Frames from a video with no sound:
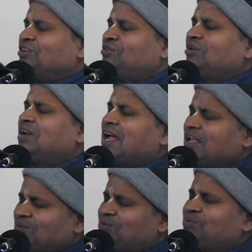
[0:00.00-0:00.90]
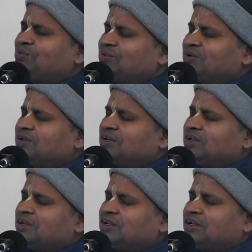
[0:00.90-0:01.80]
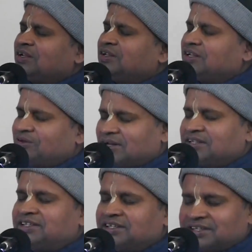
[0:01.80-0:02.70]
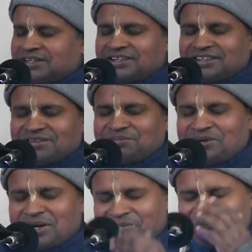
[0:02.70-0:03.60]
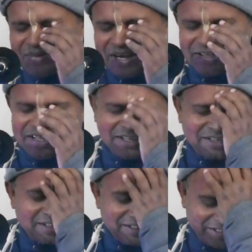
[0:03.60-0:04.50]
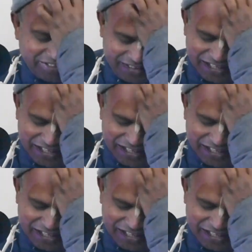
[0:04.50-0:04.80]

So life, he was from, I think, this